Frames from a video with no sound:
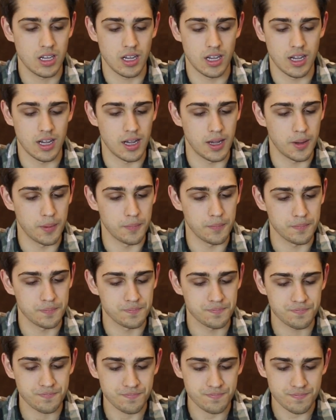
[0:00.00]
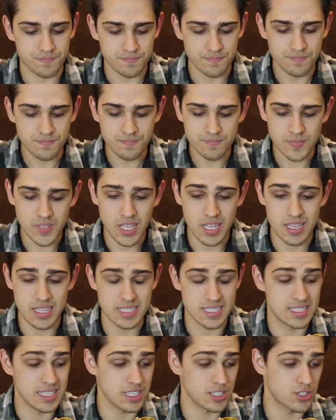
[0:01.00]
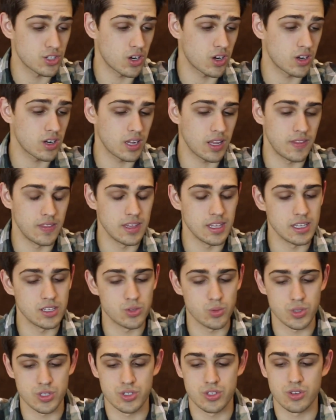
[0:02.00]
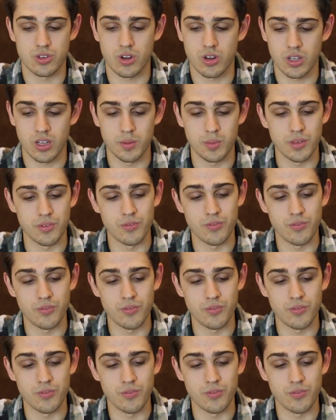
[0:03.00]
The CSR and the Twister are going to be